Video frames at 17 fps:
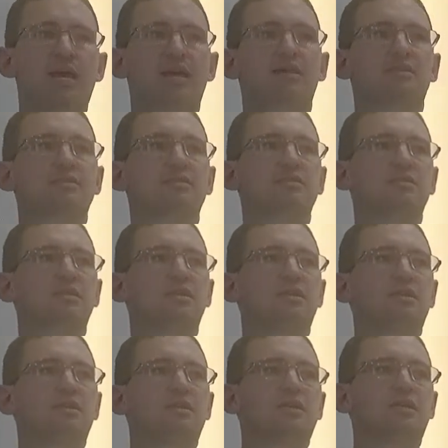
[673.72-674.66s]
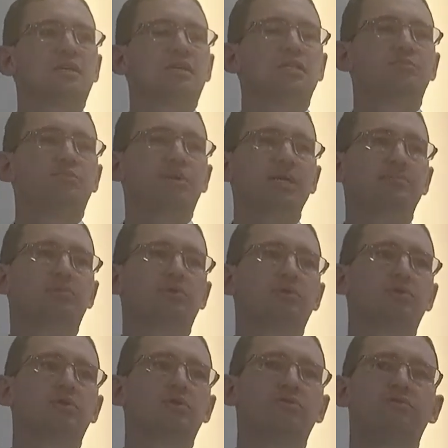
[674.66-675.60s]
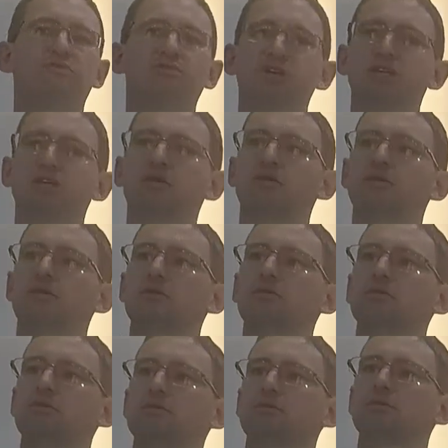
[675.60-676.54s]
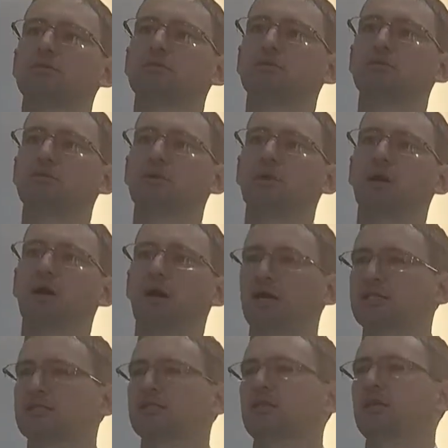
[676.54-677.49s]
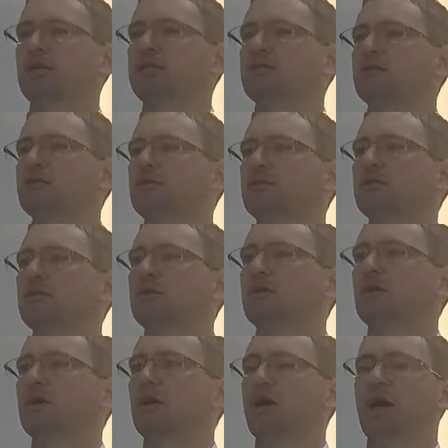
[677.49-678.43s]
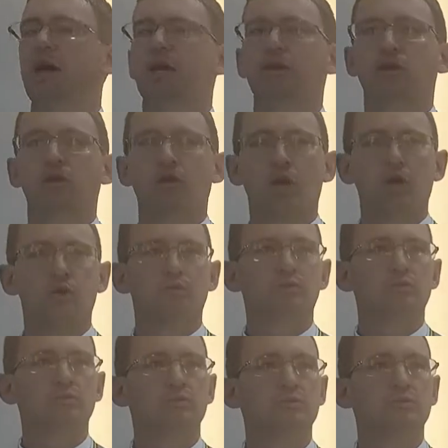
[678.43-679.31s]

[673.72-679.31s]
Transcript: has is people who feel isolated and alone.